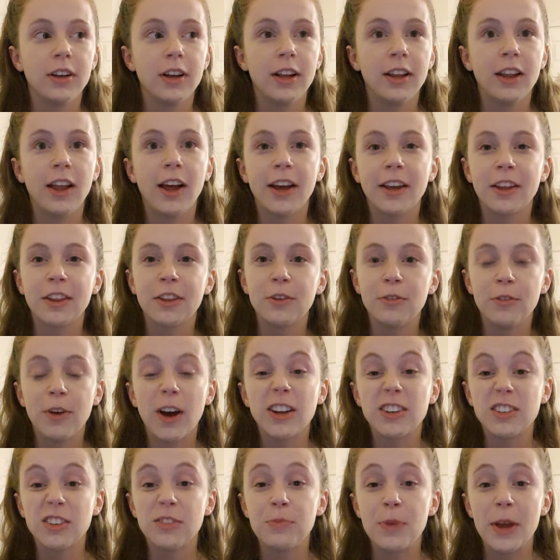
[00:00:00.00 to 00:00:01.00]
like the
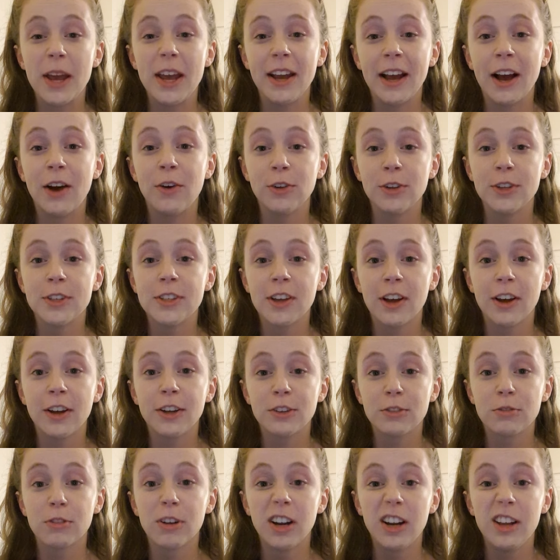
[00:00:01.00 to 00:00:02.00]
fact of being out on site.
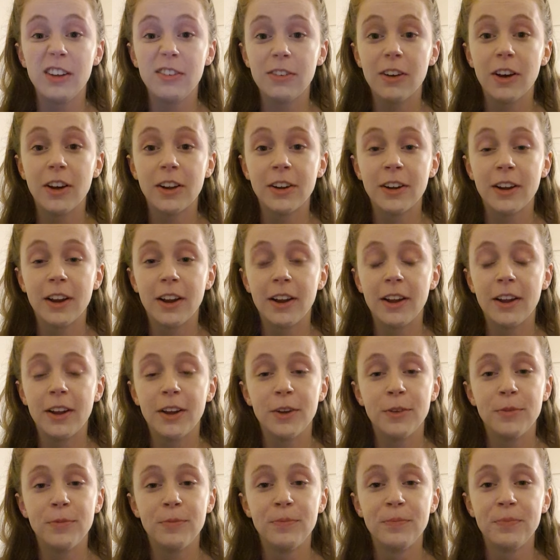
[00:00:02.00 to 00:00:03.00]
It's really
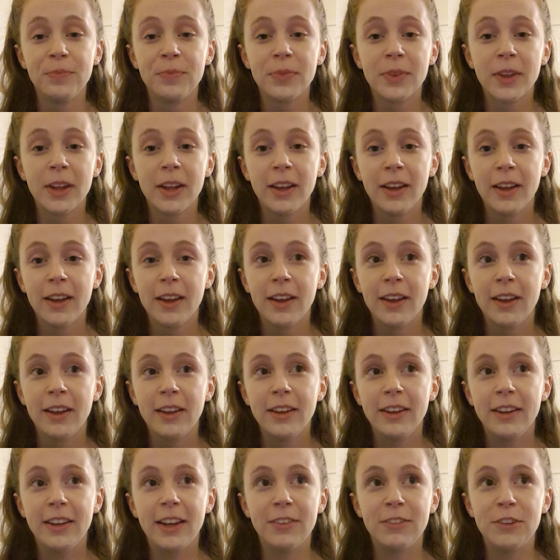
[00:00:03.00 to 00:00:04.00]
fun.
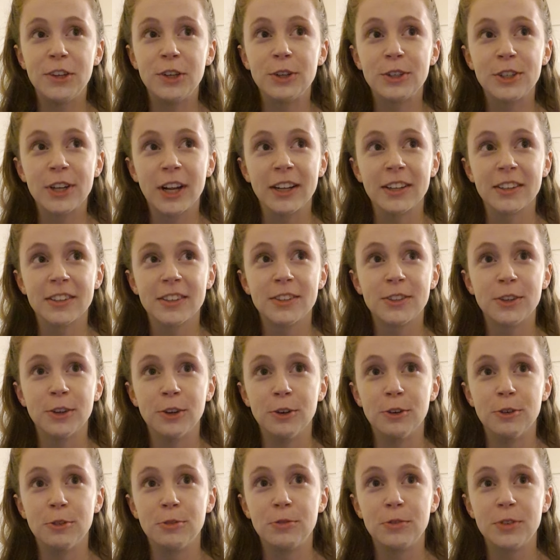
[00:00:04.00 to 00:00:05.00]
It gives you a chance to
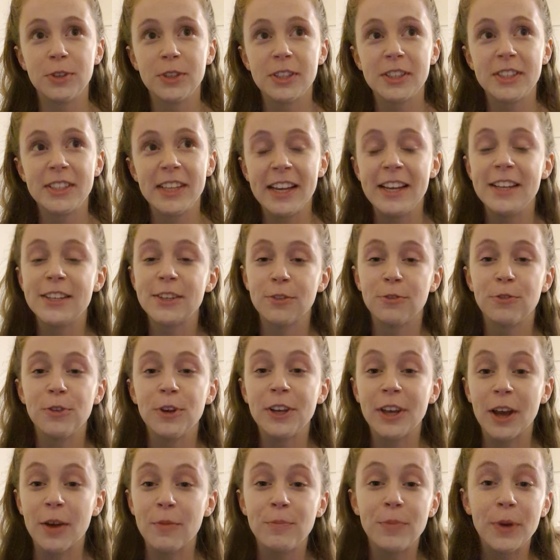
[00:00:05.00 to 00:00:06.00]
sort of see something
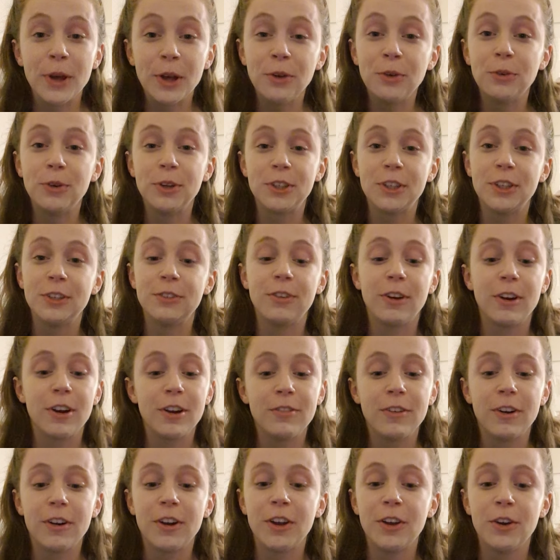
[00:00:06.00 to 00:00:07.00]
get built, which is very,
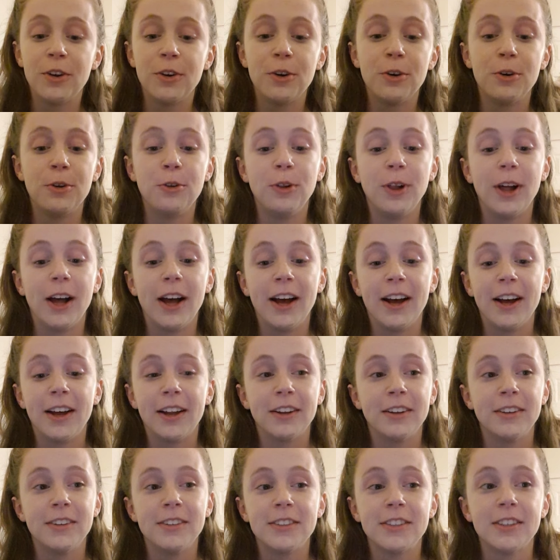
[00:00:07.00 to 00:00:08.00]
very cool.
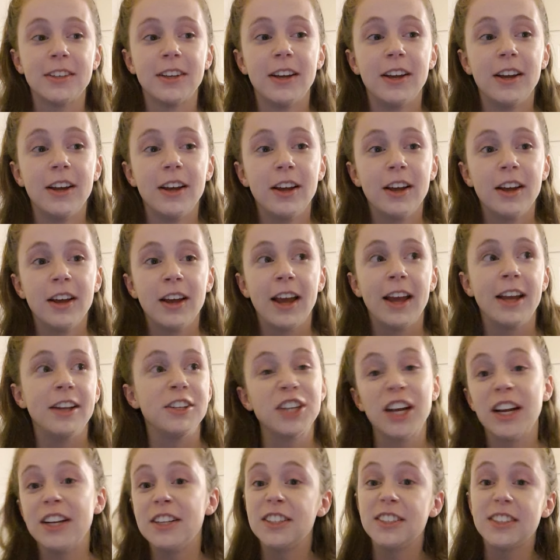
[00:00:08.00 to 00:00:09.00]
And it
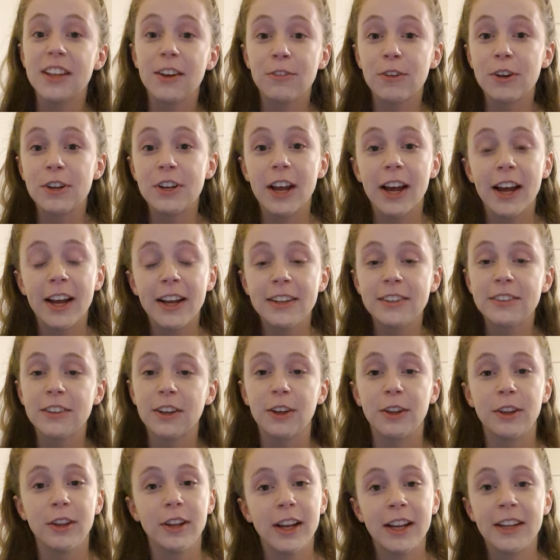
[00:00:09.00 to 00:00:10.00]
changes every day.
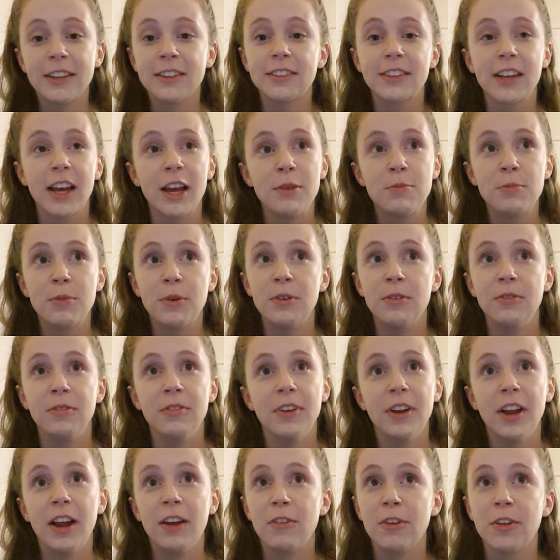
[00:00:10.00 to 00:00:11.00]
So the landscape
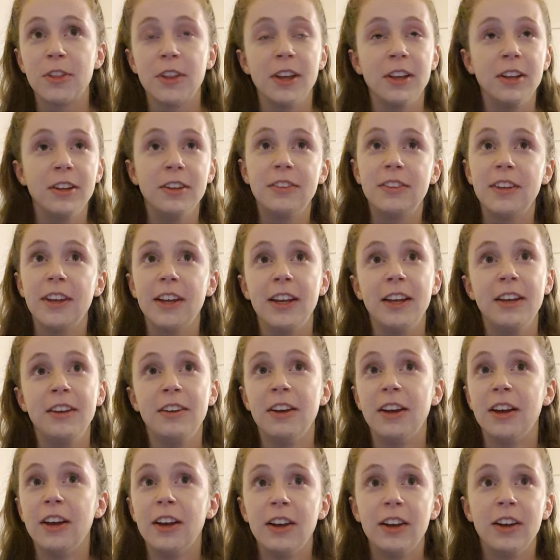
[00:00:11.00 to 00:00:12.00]
and everything you see
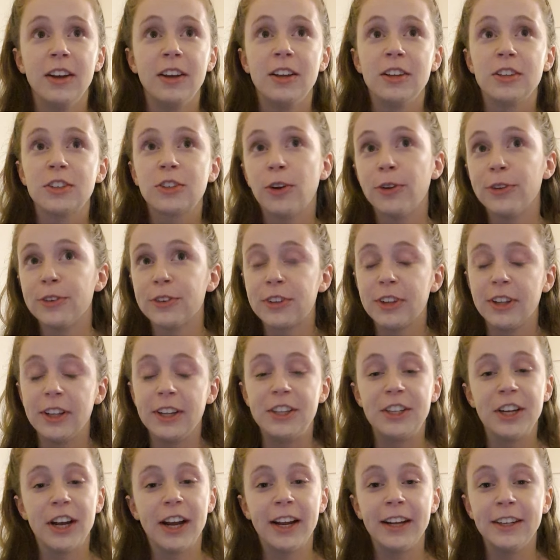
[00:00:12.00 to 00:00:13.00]
is constantly
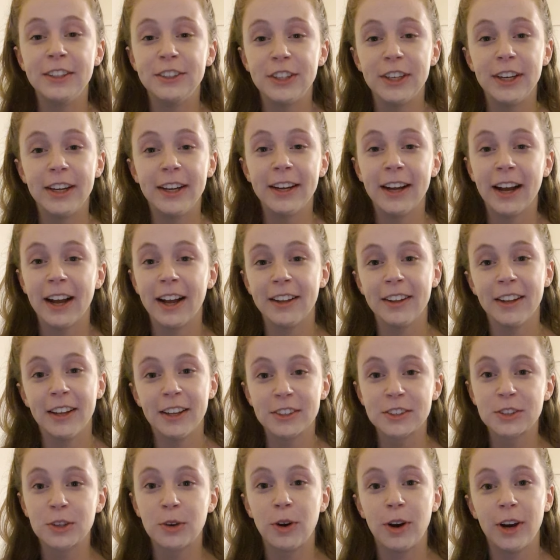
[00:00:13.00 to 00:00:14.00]
changing, and
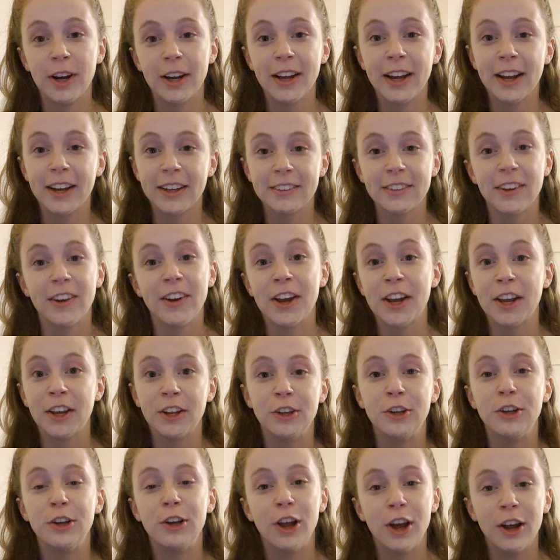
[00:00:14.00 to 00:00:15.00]
that's quite exciting,
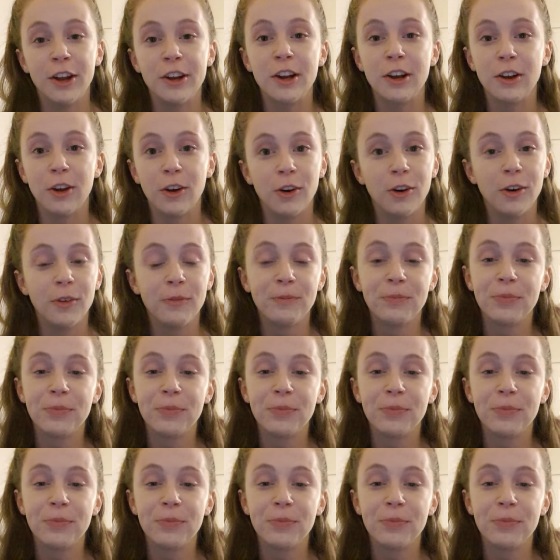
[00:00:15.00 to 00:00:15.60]
and you learn a lot